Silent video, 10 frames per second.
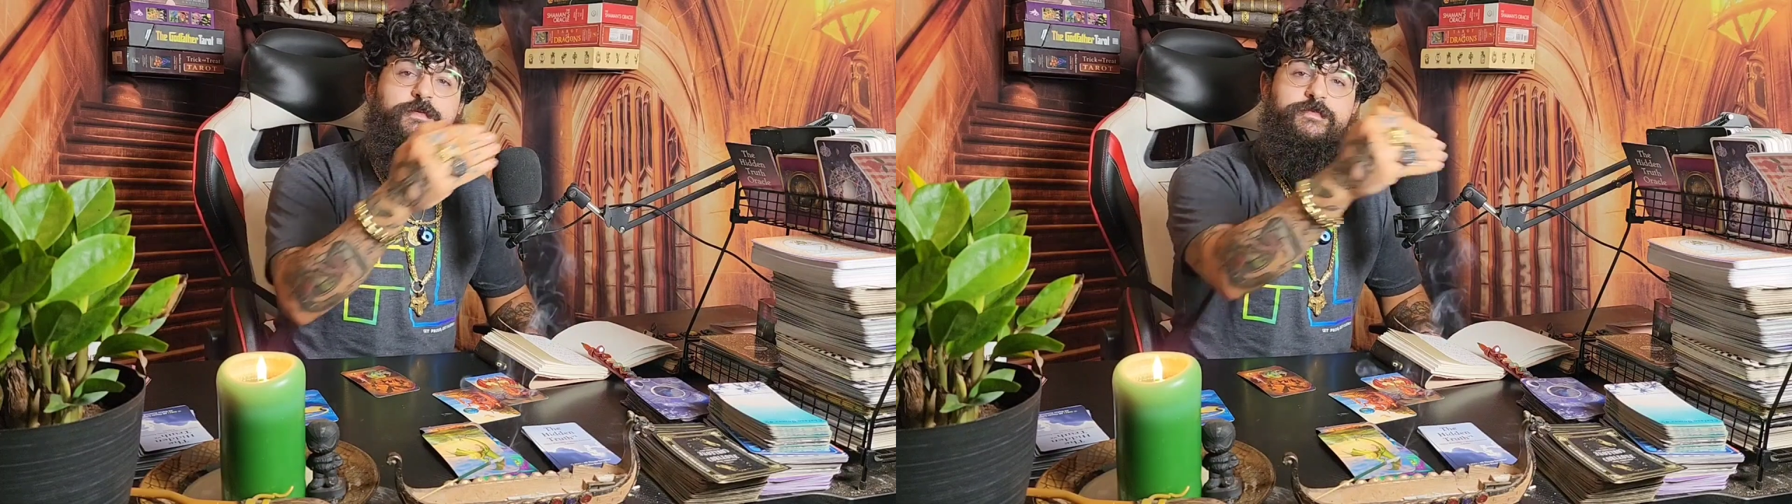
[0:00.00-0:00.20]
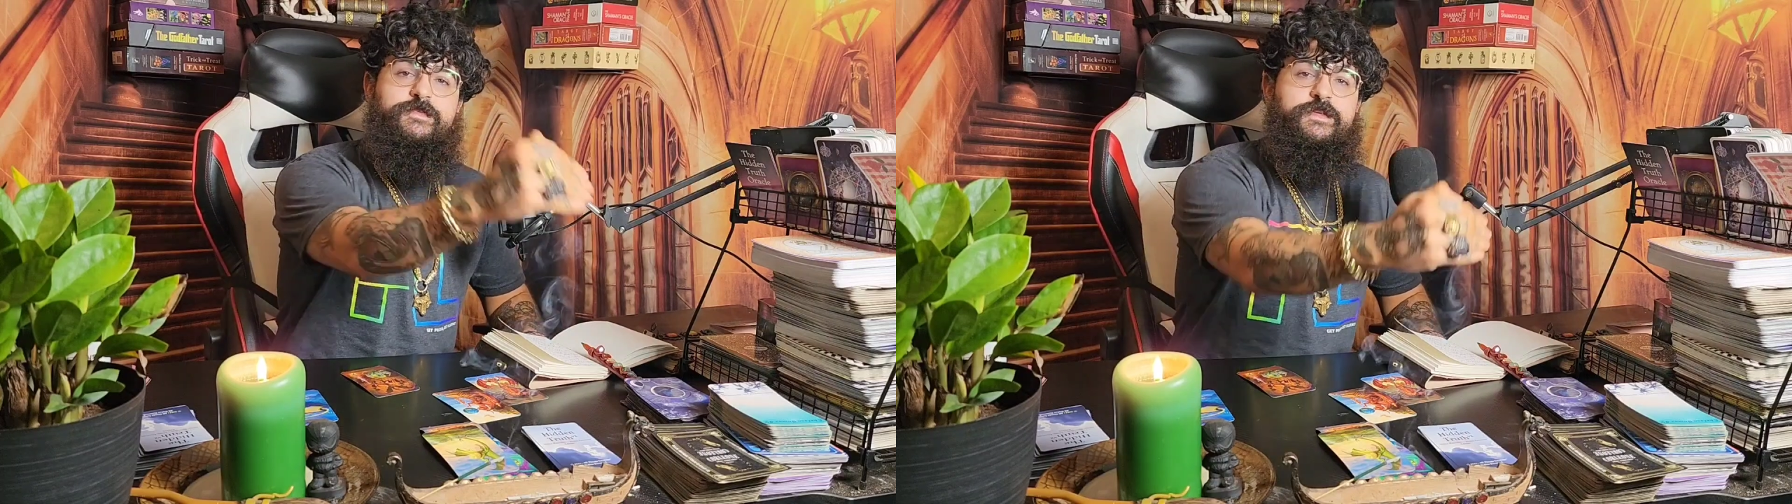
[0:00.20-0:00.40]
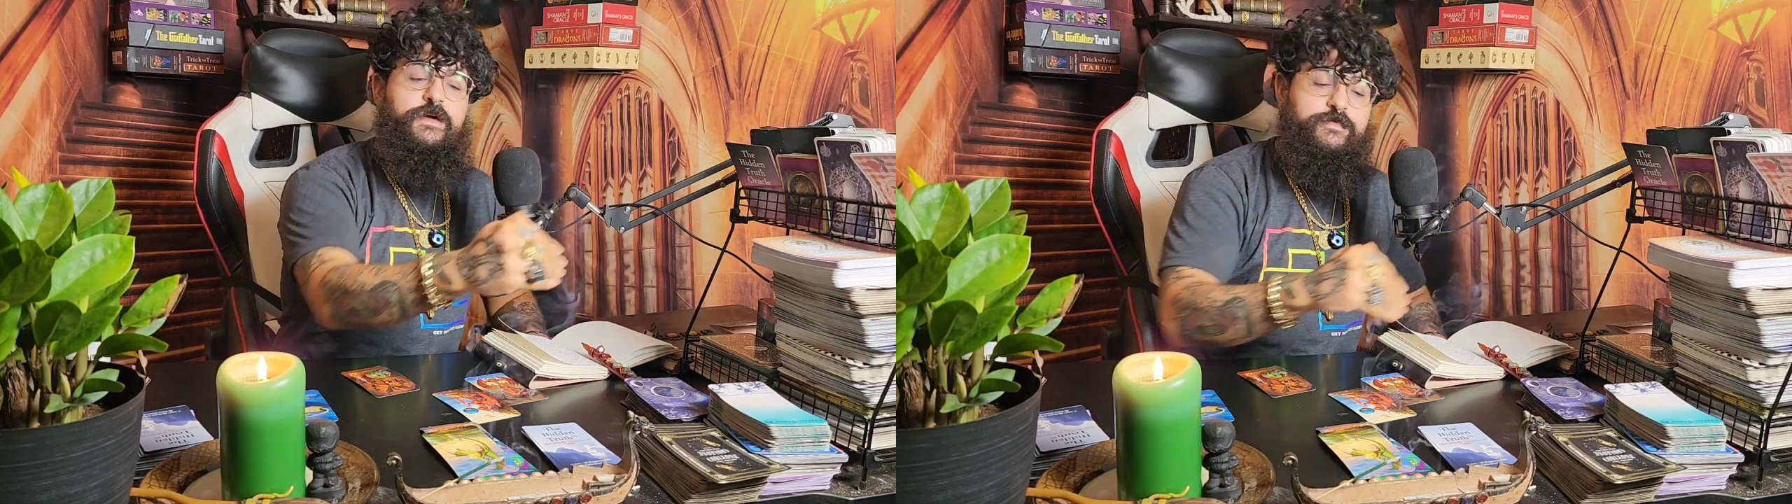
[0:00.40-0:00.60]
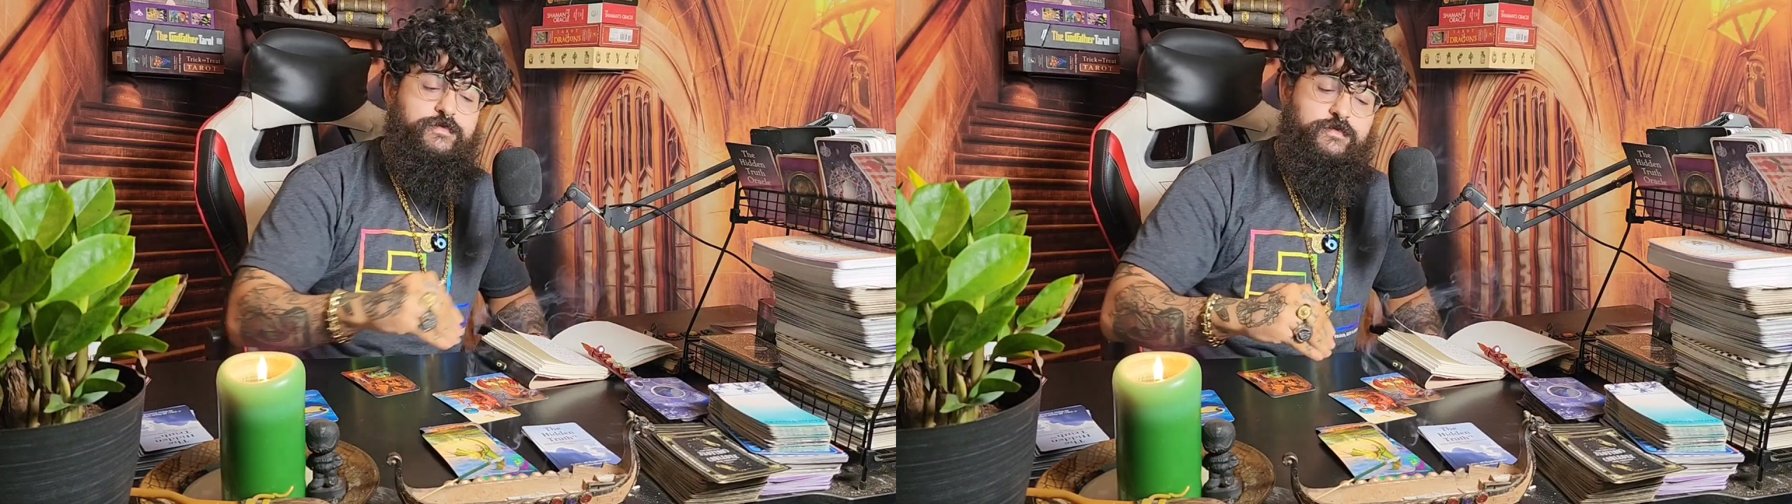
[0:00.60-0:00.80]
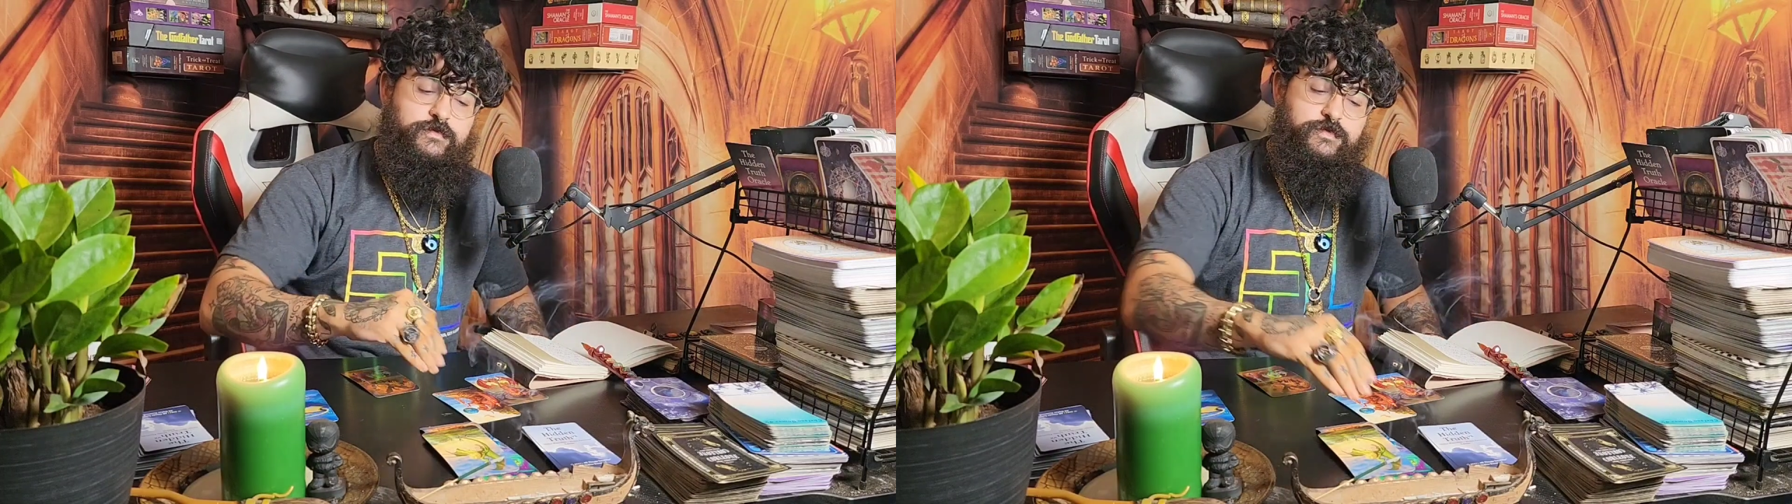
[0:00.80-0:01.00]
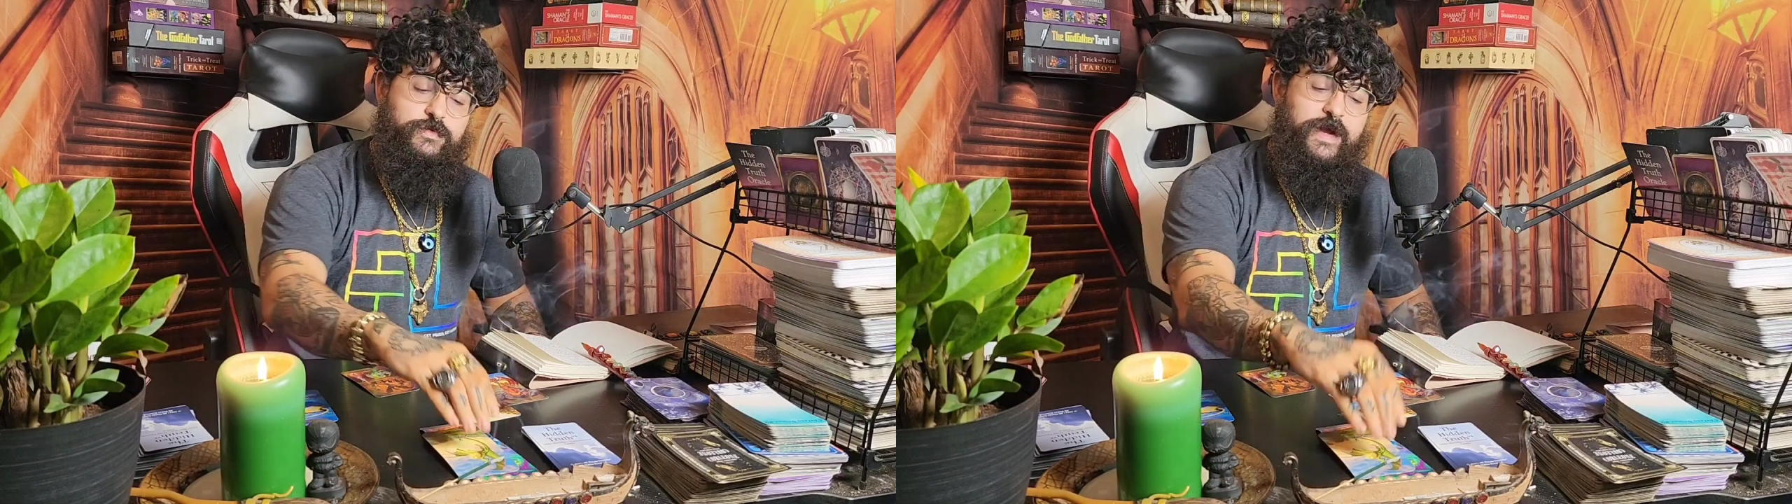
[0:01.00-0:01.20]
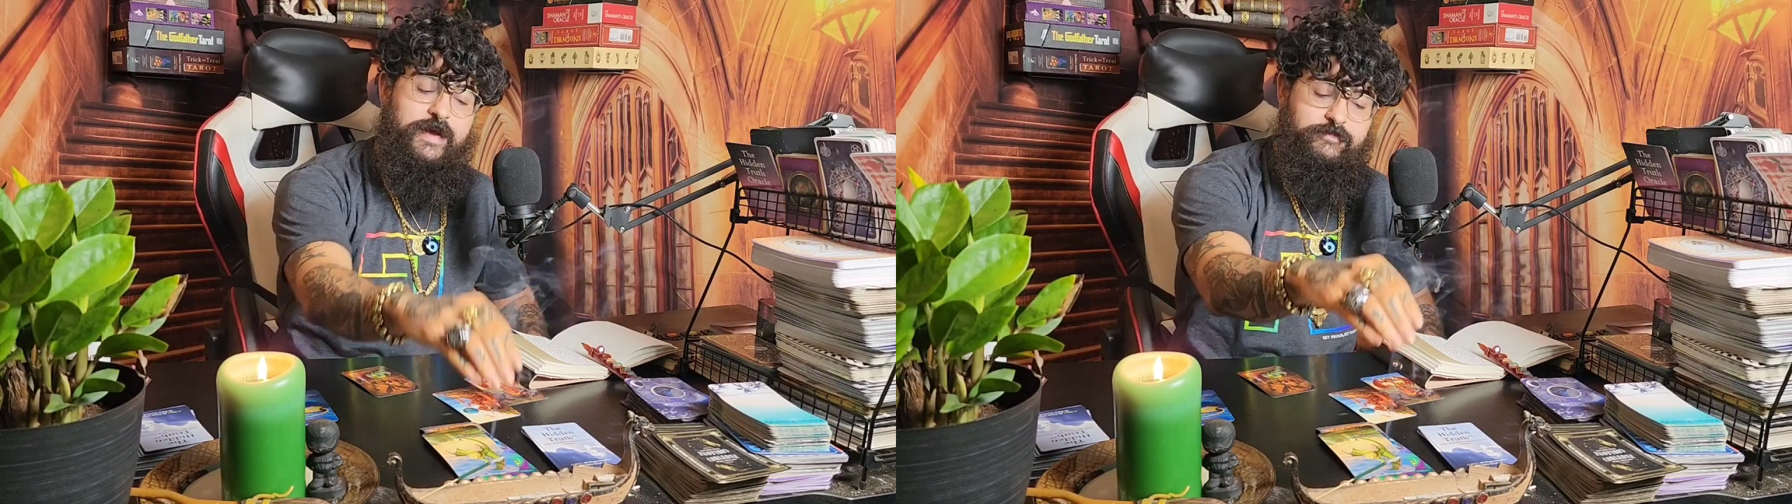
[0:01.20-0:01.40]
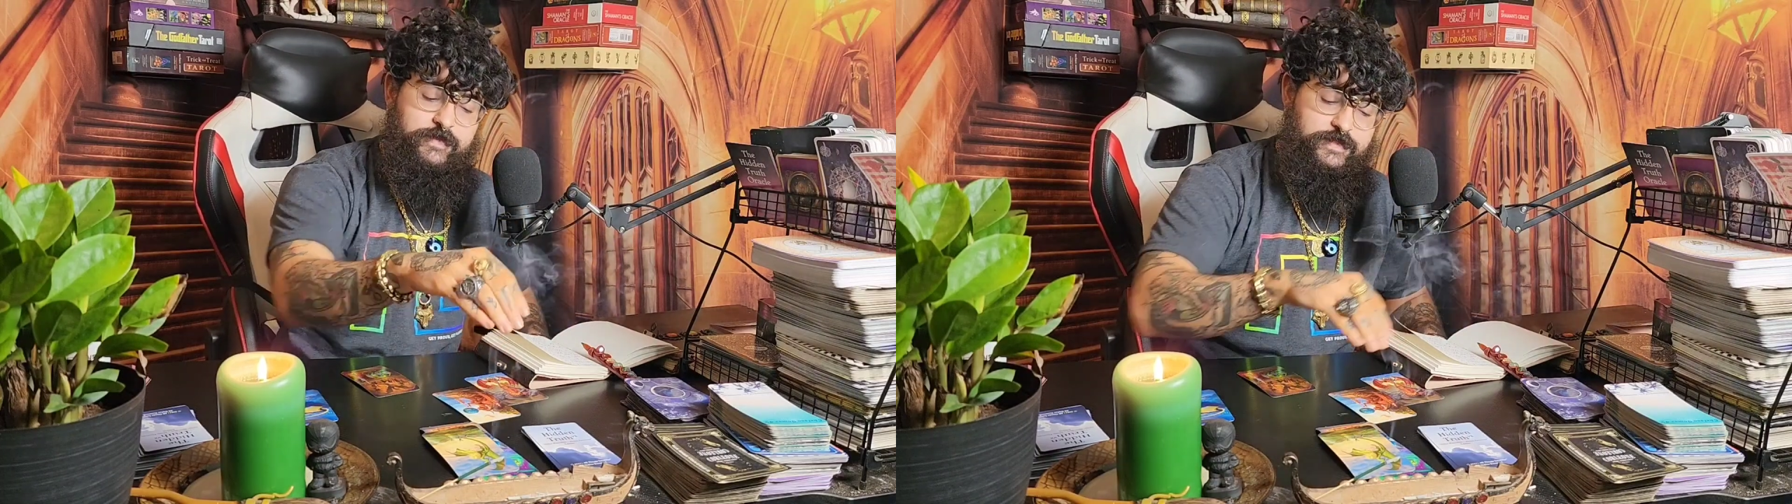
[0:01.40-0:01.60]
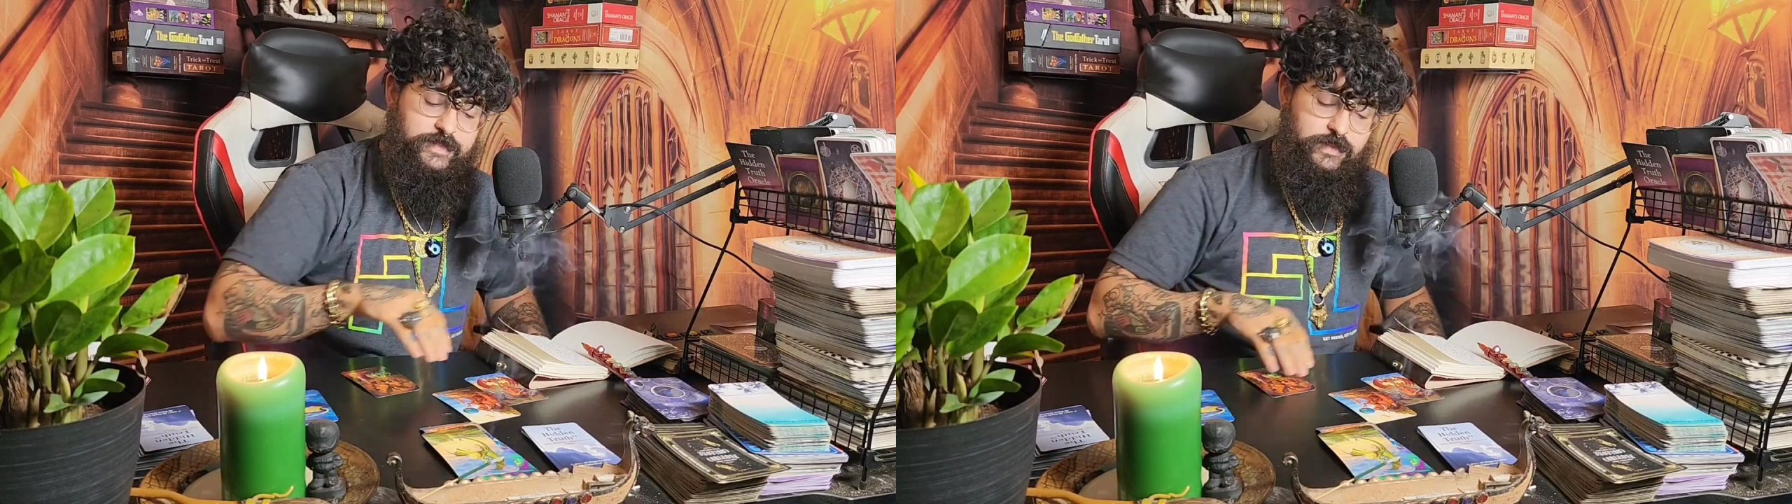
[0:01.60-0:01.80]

themselves to have this.